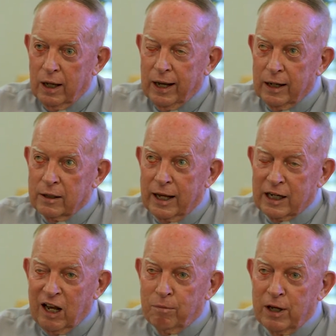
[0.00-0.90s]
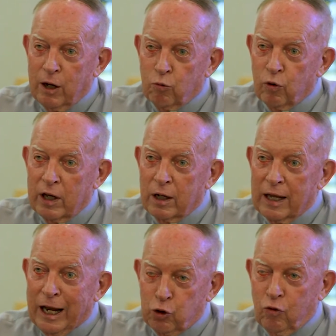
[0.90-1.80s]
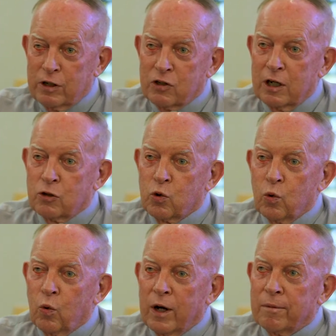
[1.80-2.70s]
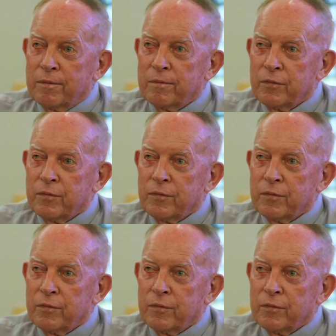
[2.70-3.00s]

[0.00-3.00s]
And that gave me a real entrance into